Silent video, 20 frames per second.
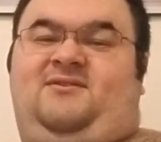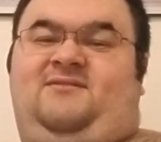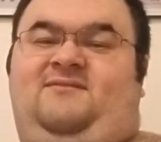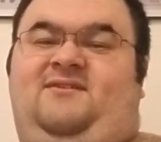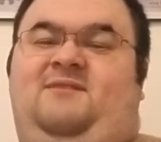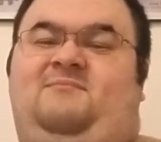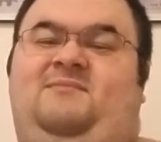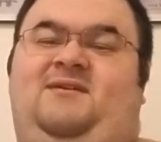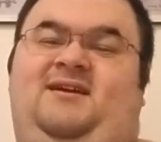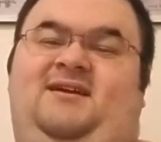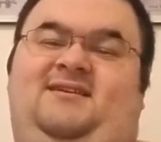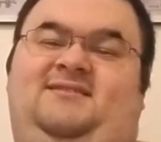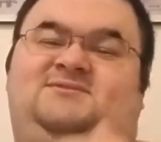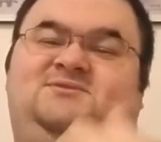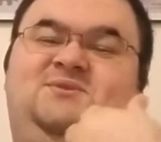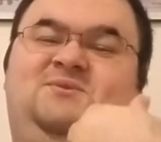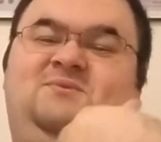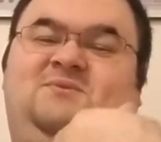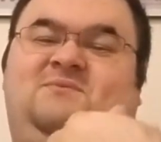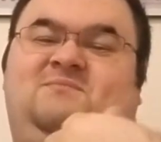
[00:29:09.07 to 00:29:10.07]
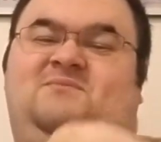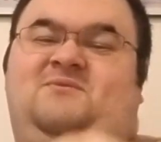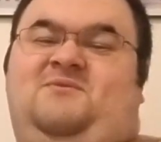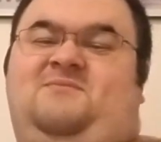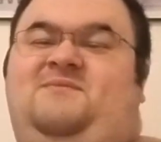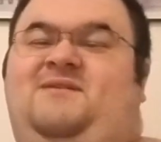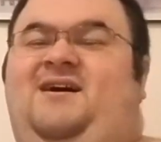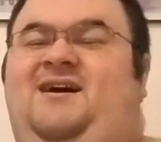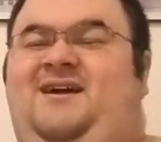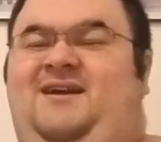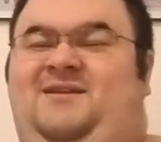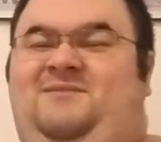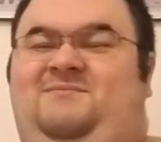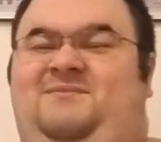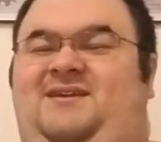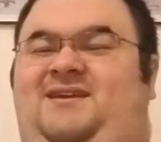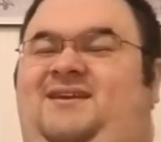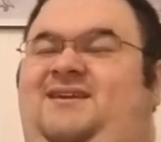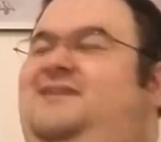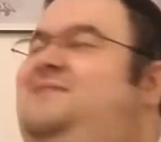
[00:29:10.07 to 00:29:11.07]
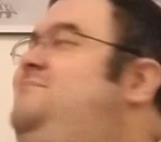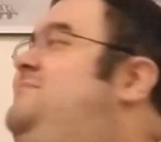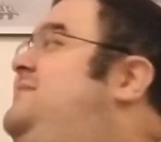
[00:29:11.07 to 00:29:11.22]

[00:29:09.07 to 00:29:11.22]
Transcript: I've got my Chocobo behind me,